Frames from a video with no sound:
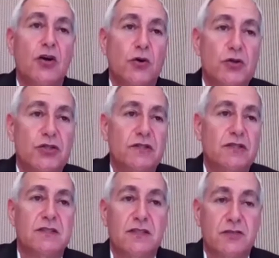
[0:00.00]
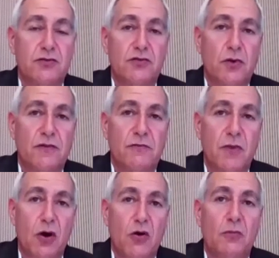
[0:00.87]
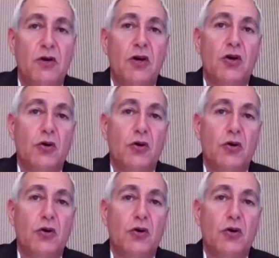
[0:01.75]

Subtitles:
who should continue to work from home,